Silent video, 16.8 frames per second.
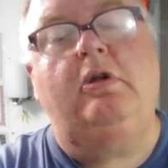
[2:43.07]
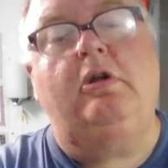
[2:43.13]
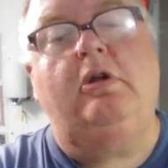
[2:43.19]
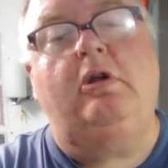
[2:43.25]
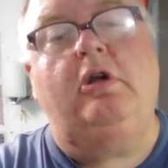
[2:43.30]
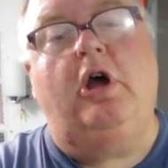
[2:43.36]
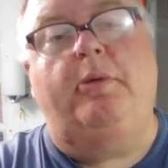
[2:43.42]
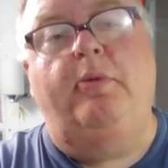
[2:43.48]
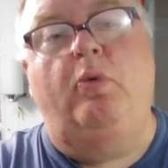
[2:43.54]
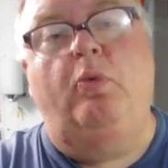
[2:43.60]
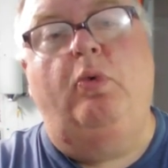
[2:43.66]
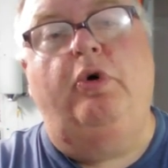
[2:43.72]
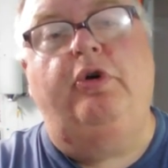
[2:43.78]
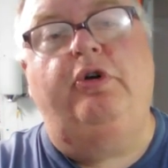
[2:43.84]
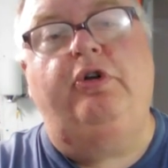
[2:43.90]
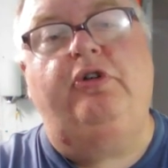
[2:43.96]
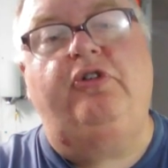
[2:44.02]
Comn
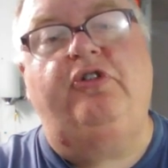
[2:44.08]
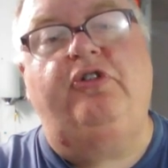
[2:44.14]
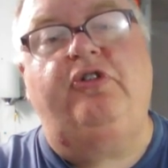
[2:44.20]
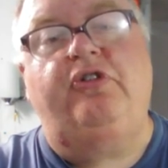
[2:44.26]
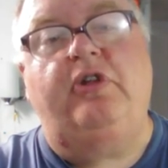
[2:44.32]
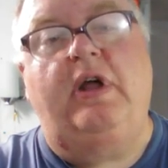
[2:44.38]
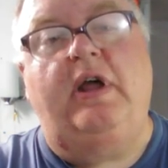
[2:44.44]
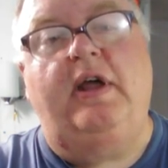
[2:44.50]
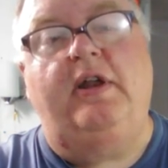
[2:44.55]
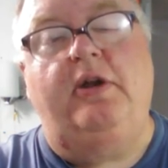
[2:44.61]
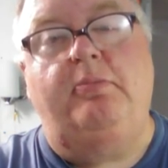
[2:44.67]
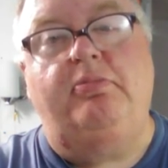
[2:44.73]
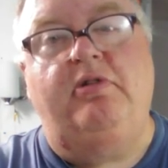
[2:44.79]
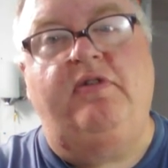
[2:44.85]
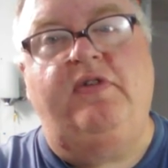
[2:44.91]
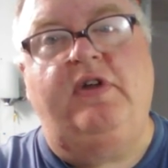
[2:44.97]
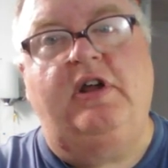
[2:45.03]
Words and
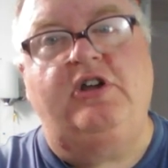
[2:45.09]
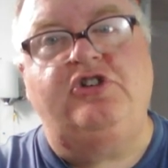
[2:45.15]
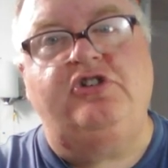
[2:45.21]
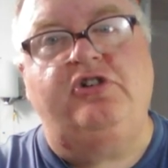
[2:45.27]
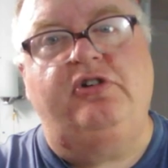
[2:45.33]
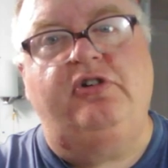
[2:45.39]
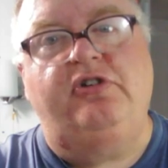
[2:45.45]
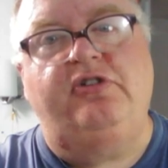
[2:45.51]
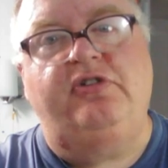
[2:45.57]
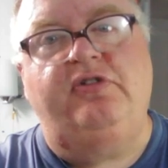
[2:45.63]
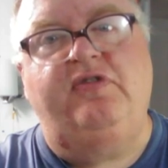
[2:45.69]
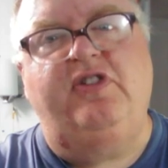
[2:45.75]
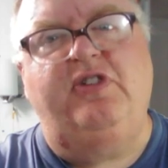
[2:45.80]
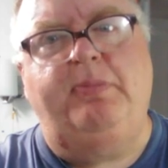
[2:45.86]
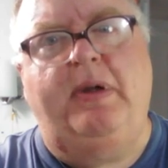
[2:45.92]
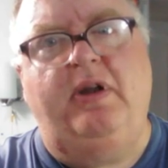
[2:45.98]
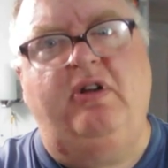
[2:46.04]
Abbreviations.
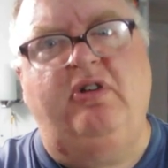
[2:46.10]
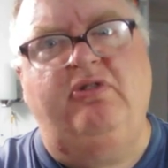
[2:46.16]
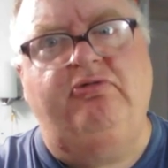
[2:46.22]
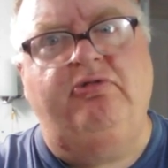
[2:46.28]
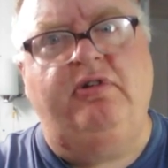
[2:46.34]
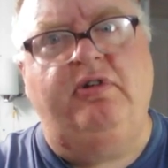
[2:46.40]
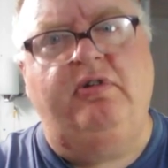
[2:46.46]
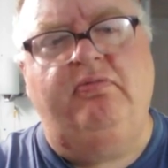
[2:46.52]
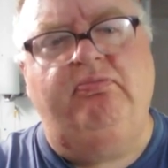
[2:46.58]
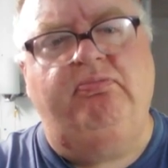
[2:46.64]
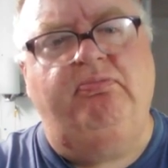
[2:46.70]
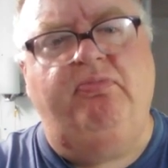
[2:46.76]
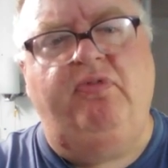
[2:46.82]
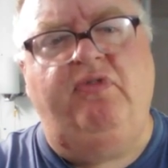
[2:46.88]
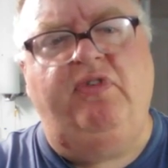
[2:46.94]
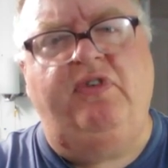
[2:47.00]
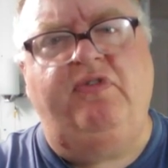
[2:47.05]
There's about
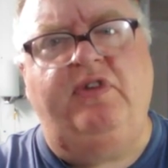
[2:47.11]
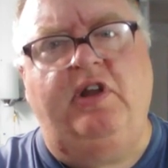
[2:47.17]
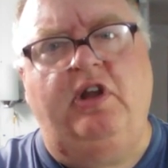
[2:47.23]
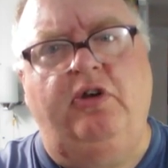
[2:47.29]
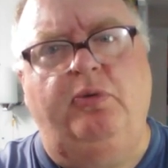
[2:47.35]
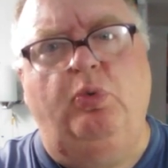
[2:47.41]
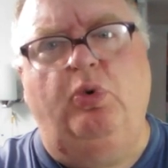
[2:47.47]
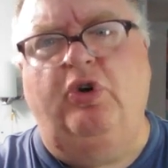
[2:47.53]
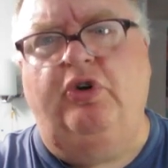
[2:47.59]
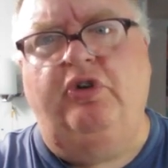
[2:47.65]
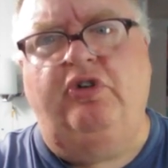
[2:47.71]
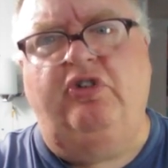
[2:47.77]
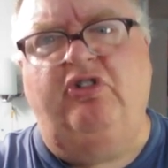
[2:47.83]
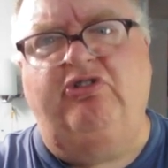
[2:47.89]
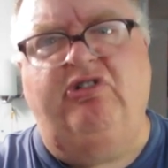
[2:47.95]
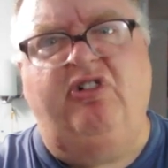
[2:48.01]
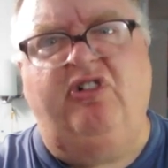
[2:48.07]
150 odd words,
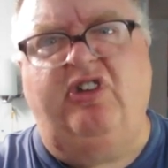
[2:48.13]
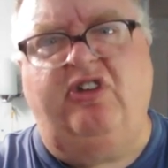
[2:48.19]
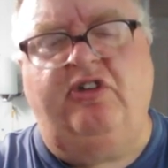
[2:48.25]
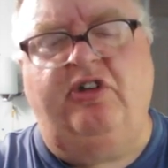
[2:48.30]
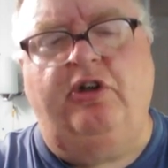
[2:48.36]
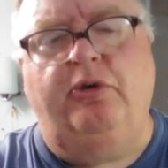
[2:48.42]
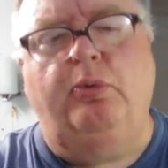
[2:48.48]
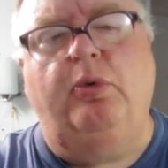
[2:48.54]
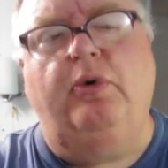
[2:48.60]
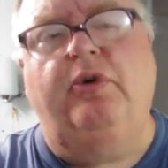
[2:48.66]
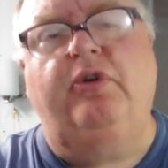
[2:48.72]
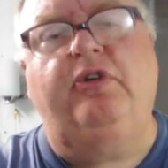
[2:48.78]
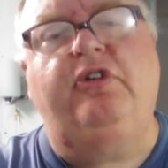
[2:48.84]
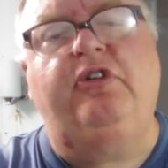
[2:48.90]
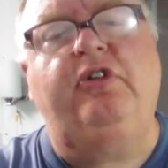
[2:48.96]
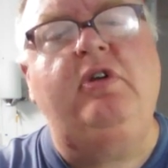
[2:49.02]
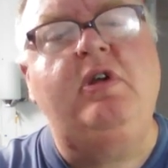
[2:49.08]
160 odd
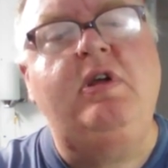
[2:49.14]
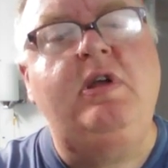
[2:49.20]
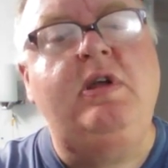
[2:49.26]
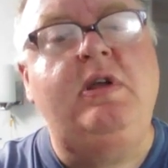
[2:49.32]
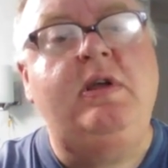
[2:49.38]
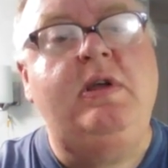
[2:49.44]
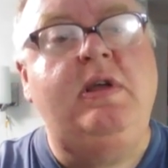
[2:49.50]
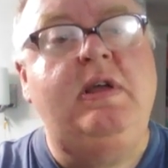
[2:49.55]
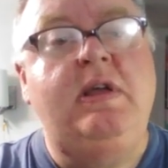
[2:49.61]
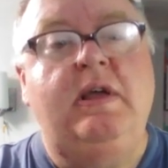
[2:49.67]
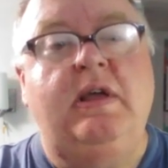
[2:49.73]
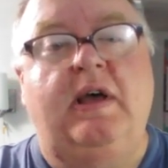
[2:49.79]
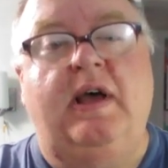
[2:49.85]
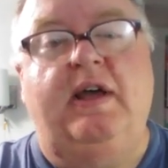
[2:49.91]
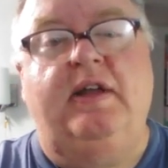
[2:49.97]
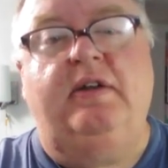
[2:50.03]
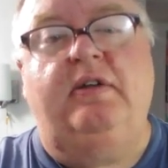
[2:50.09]
words,
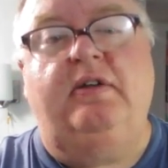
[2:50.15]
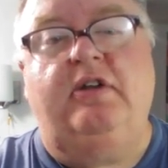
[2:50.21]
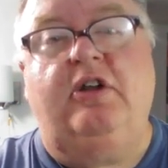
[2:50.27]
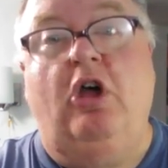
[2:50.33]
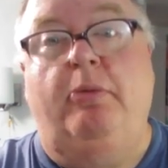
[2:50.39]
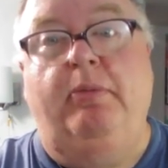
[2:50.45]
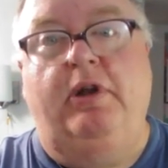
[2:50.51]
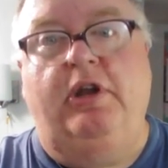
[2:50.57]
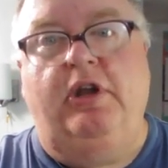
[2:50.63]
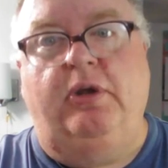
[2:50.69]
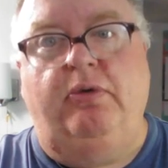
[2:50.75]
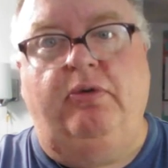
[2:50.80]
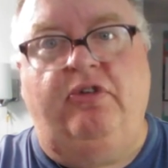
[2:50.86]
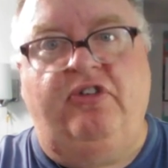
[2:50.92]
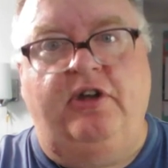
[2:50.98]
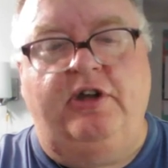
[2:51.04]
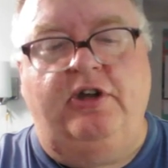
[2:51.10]
and commonly
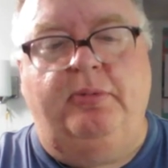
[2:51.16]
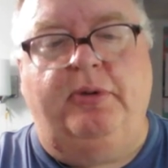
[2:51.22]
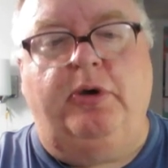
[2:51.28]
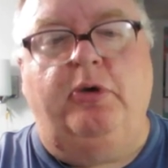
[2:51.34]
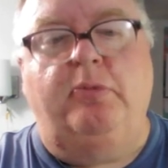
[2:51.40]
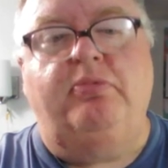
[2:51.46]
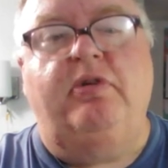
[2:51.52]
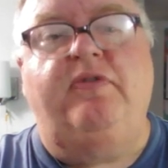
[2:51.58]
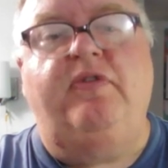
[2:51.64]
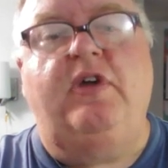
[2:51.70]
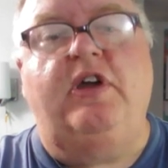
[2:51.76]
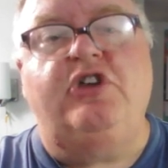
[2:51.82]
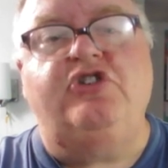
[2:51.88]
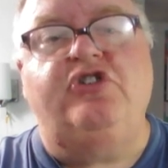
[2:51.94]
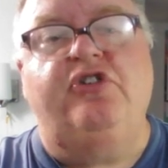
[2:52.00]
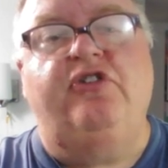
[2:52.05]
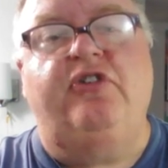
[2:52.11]
used CW
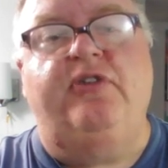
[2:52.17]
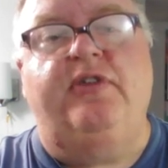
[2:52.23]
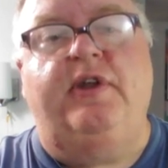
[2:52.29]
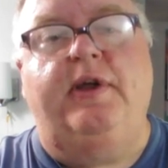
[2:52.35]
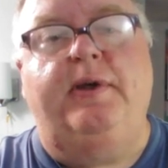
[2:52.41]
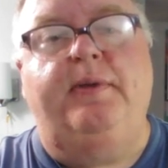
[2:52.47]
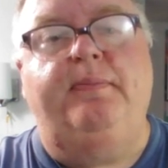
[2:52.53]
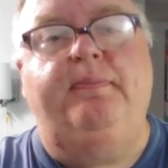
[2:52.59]
abbreviations in there.